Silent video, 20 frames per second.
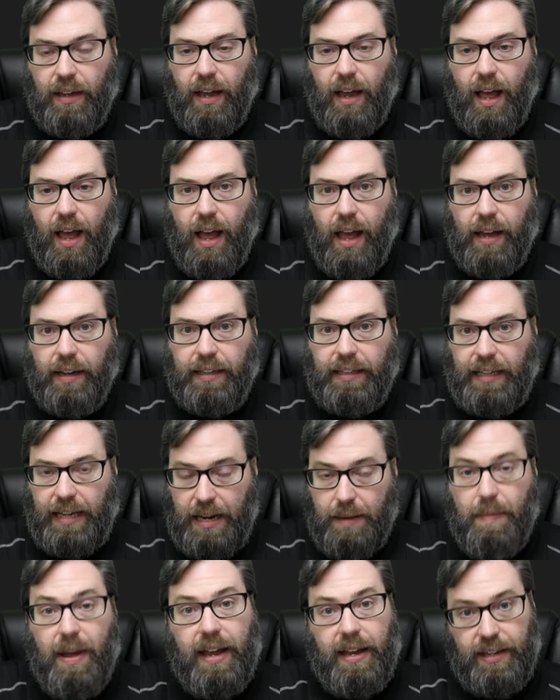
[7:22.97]

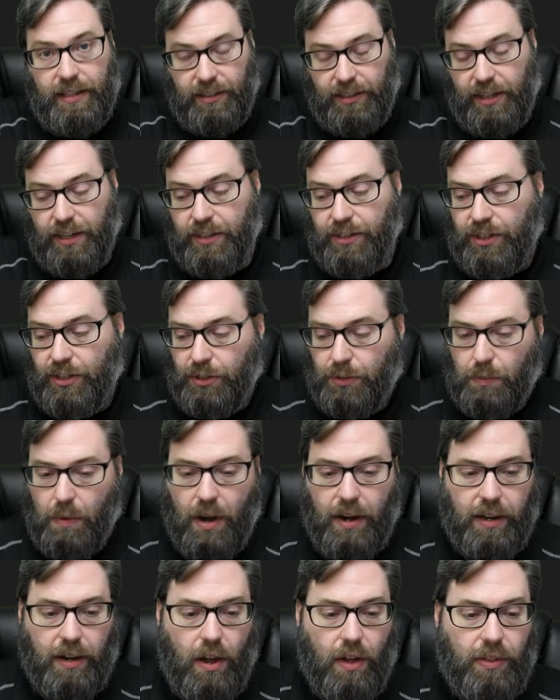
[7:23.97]
Kyma instance that's
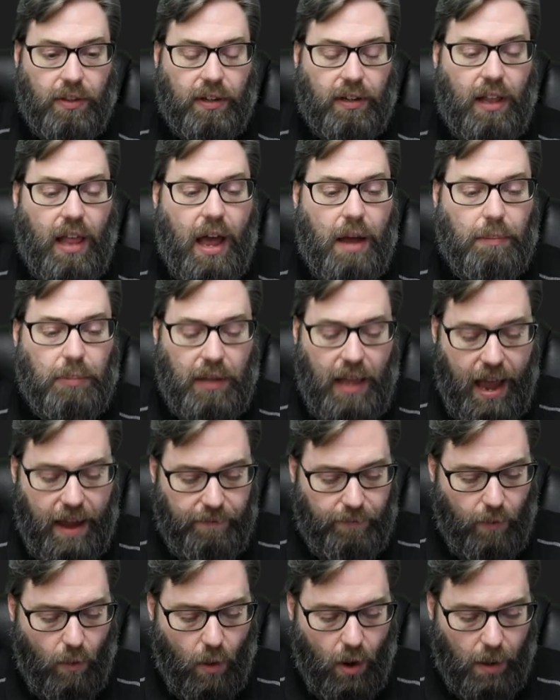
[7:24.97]
running on the cloud
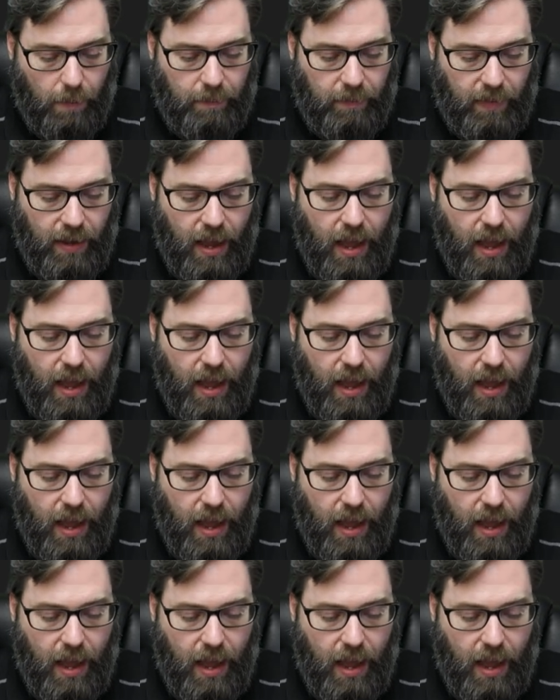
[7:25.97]
platform.